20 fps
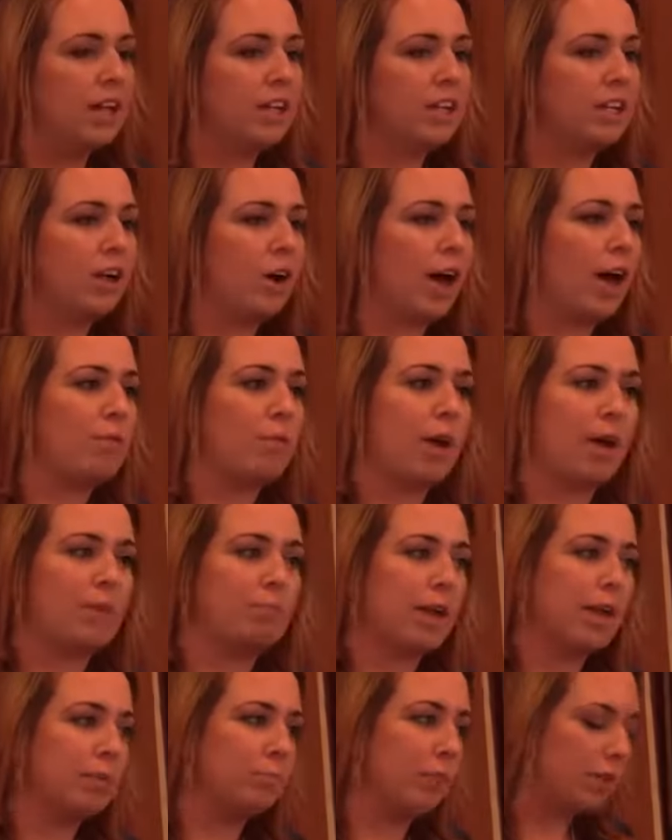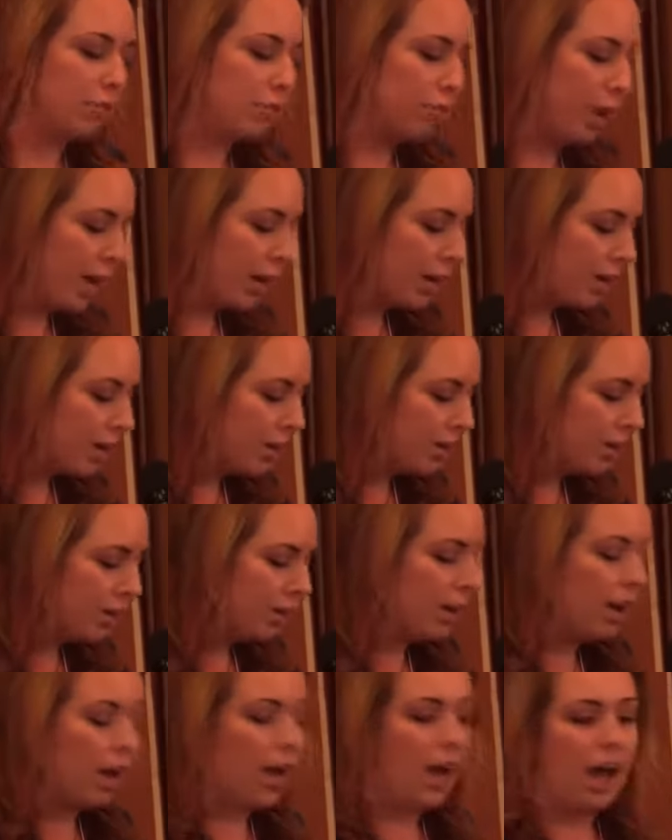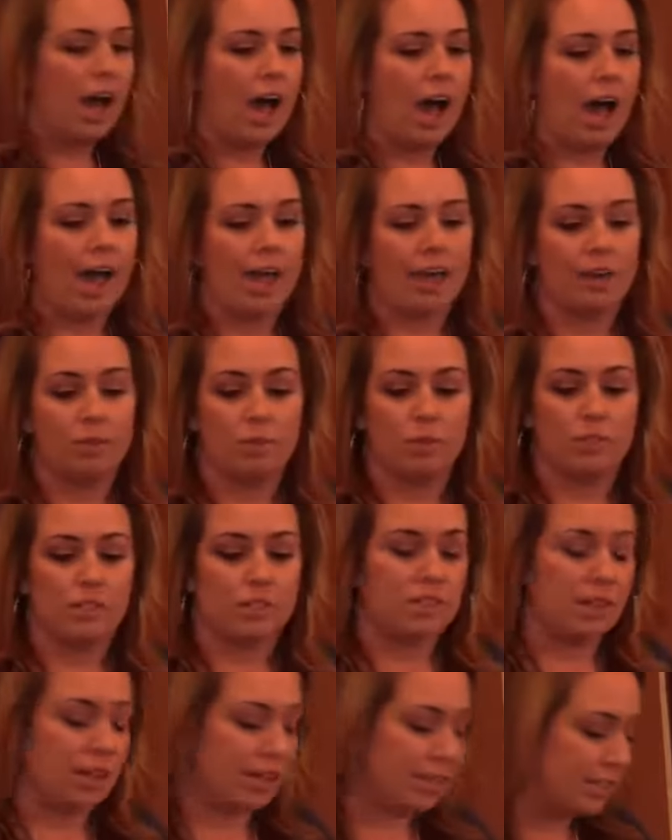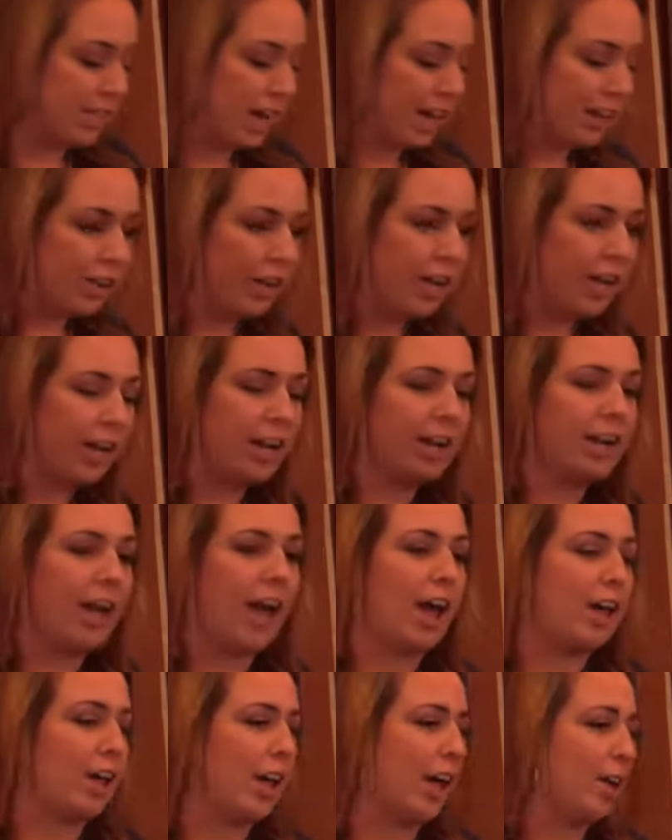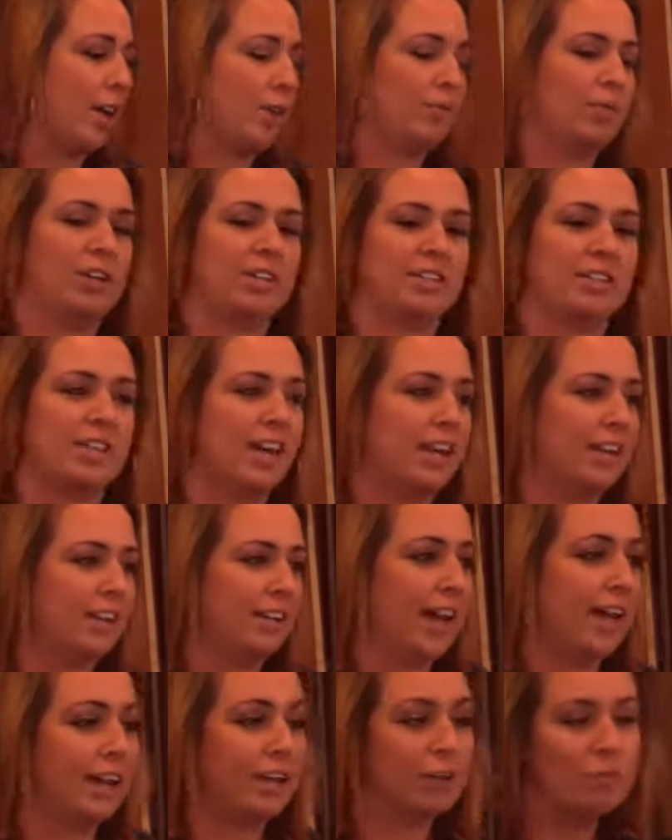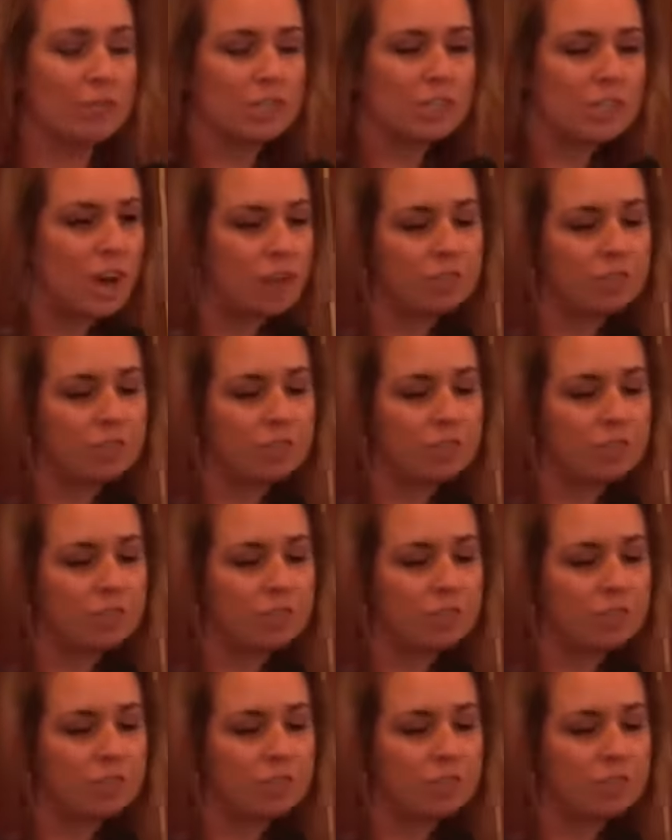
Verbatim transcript: You know, I, I made my rank I was decorated. I was a non-commissioned